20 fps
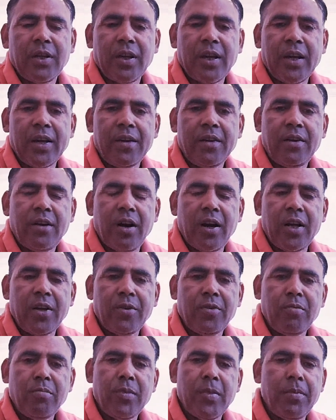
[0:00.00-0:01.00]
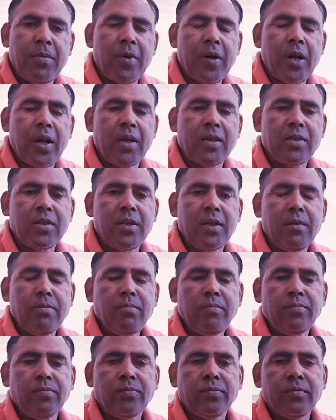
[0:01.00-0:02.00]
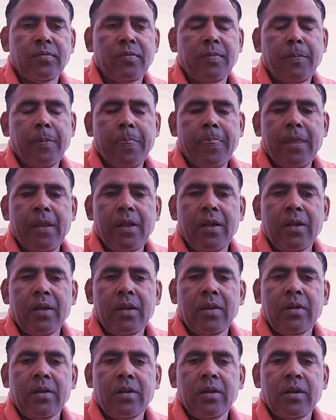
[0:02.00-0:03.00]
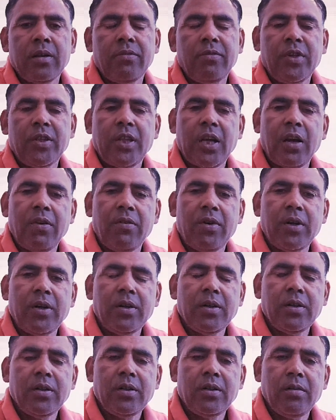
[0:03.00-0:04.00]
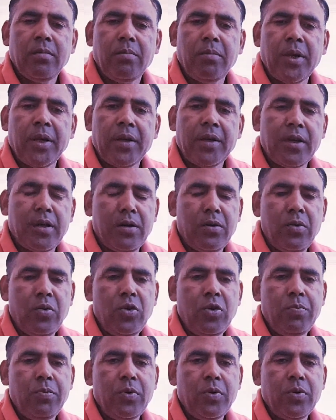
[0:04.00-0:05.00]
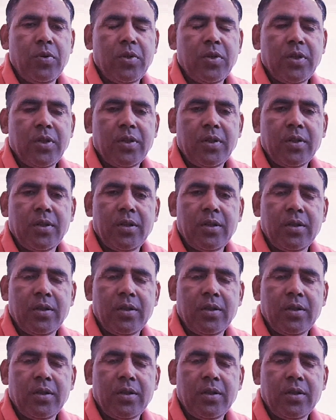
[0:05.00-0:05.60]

and try to memorize them without making notebooks.